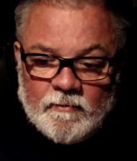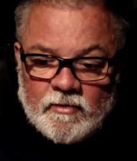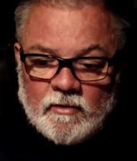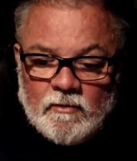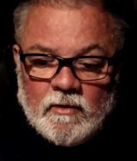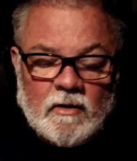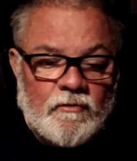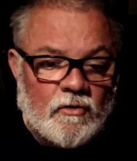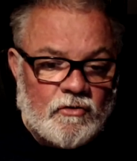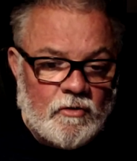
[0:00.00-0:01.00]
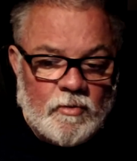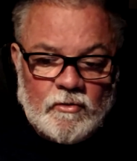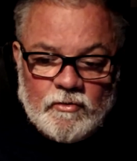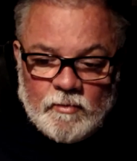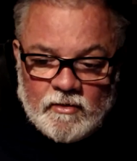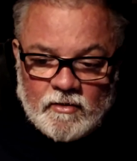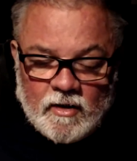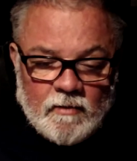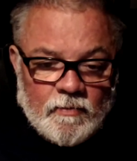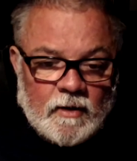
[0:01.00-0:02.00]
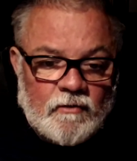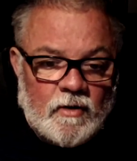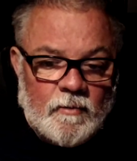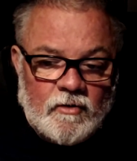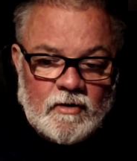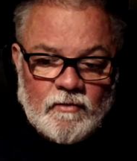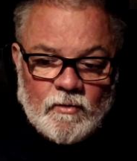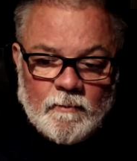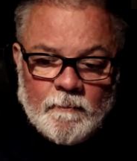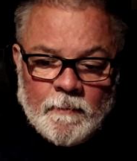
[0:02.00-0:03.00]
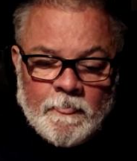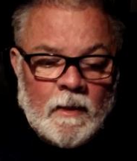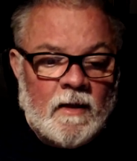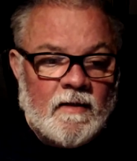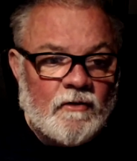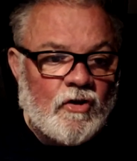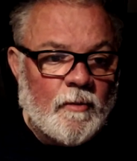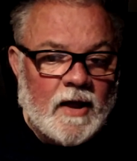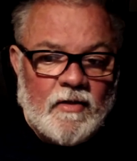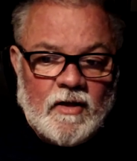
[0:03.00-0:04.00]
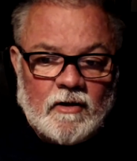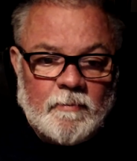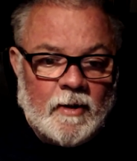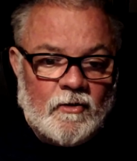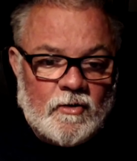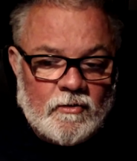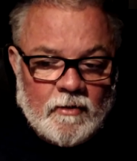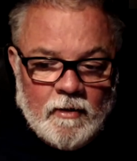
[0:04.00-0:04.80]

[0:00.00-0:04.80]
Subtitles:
So I've got 2 bottles of whiskey. Thanks very much, everyone. That's coming out the expenses.